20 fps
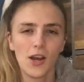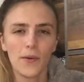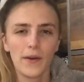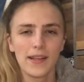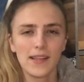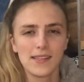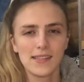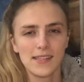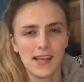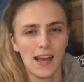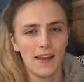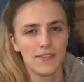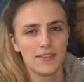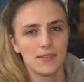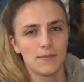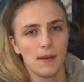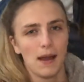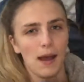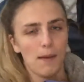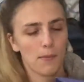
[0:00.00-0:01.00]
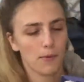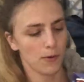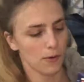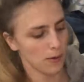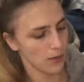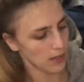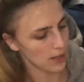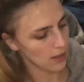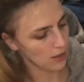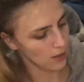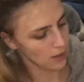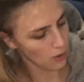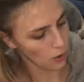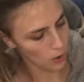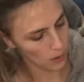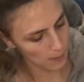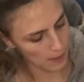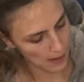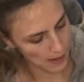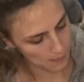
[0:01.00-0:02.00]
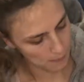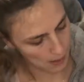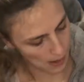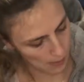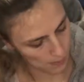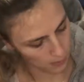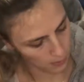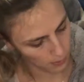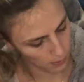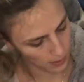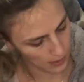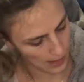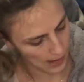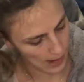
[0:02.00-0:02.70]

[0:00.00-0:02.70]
and Steph's popcorn or gourmet popcorn